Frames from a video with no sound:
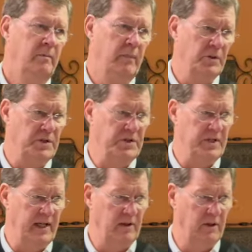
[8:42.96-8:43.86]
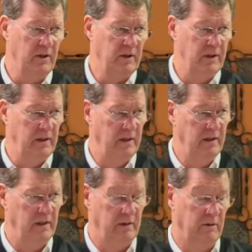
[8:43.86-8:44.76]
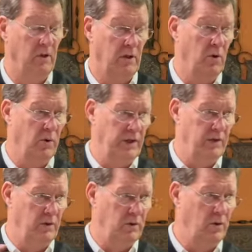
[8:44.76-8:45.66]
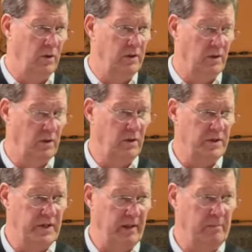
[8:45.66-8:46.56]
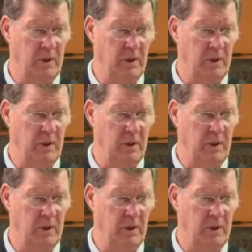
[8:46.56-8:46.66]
Moses said, look, according to the Lord said,